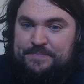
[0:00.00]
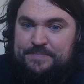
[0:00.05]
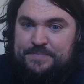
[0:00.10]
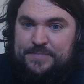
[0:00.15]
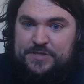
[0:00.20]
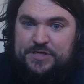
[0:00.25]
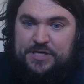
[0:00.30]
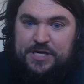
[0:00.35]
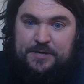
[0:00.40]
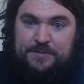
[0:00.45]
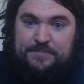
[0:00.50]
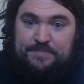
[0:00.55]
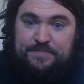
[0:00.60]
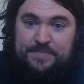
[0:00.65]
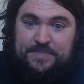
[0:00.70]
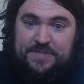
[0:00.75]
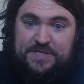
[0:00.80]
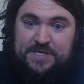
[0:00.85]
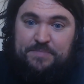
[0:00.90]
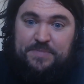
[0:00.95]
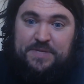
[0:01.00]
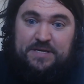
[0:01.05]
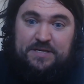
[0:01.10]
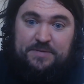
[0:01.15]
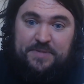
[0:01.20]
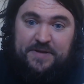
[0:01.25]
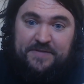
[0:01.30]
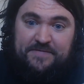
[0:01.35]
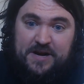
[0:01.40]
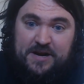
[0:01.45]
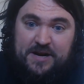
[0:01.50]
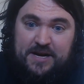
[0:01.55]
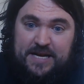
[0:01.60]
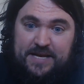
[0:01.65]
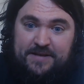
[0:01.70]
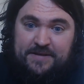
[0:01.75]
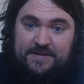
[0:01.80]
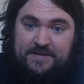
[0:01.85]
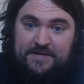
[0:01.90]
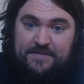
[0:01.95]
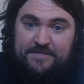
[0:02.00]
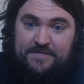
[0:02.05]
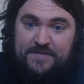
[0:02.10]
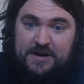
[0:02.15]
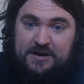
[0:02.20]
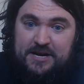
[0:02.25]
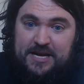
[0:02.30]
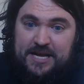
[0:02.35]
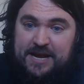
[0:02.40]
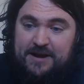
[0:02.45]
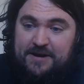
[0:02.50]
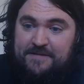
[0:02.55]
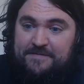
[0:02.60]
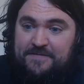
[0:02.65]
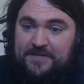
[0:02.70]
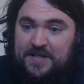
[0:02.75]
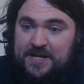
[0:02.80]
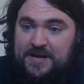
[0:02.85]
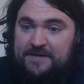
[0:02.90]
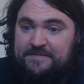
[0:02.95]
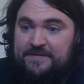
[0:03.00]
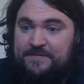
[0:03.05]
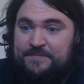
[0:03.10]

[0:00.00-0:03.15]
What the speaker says: So something to be very, very careful of.